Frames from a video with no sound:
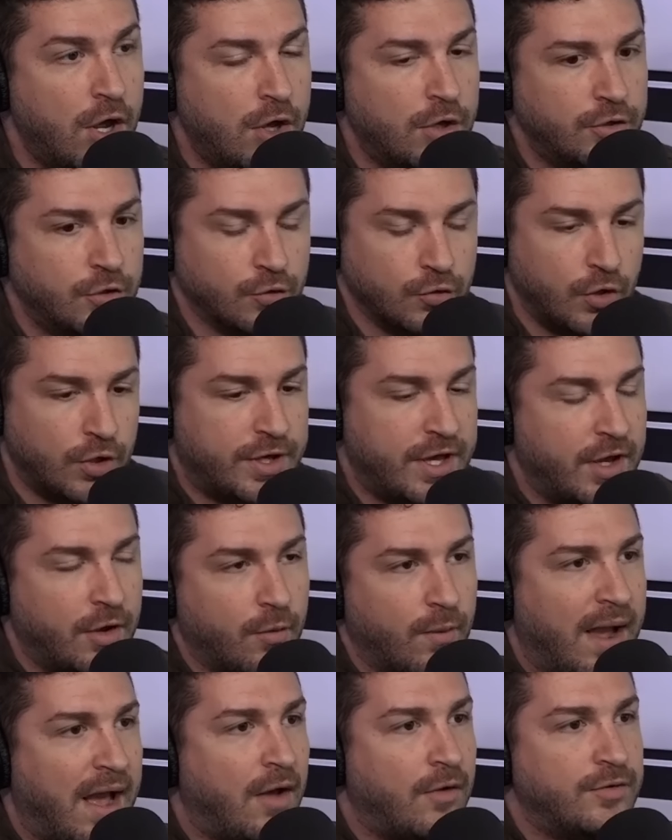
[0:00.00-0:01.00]
you're looking
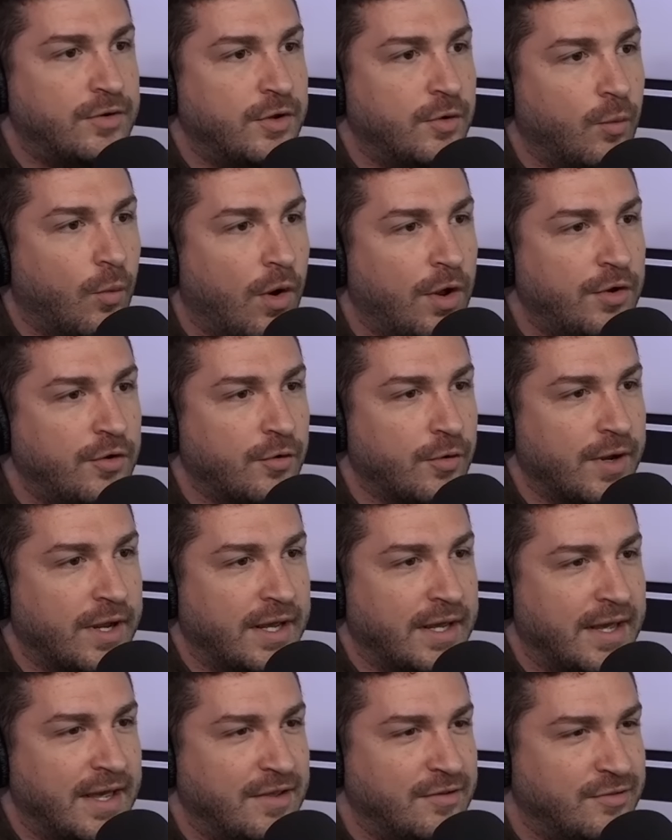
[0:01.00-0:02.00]
around and
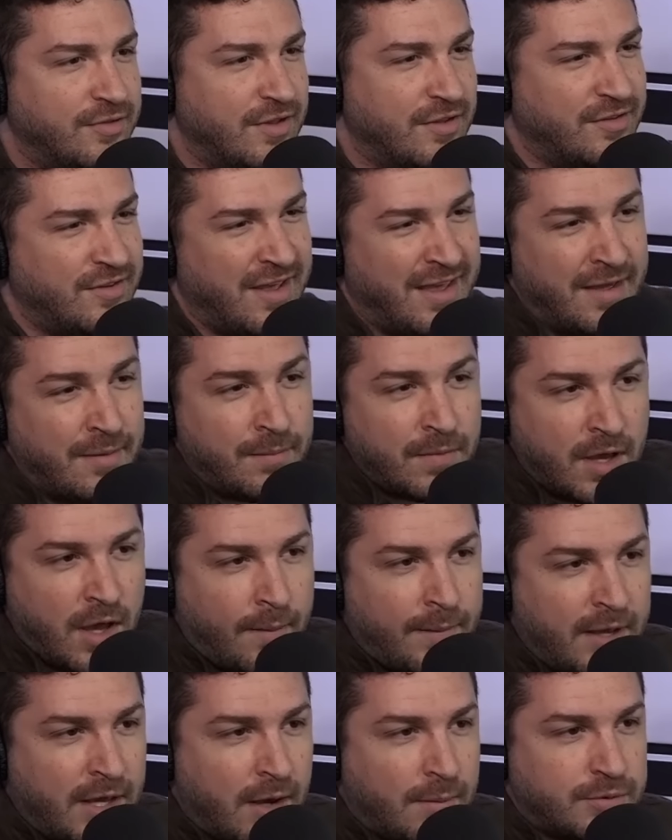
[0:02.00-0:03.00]
wondering, is this him
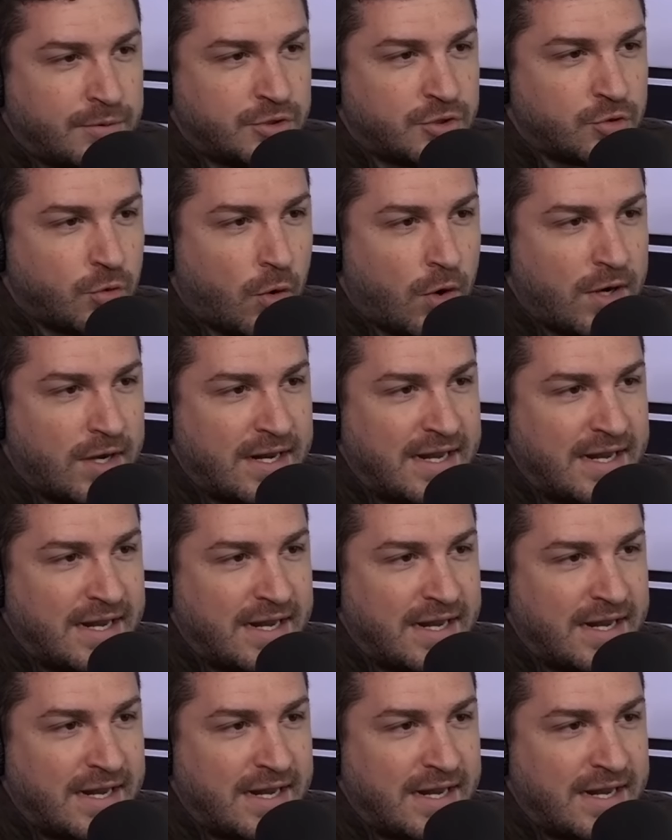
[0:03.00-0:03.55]
coming up short?